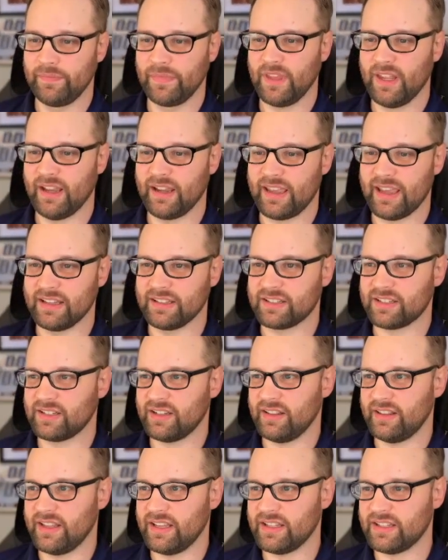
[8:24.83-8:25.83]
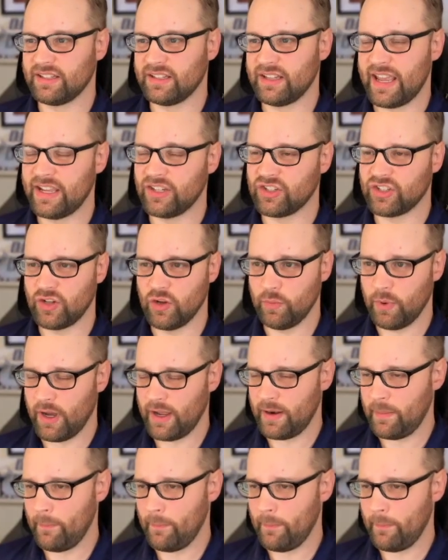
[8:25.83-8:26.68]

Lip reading: against this h2 pawn.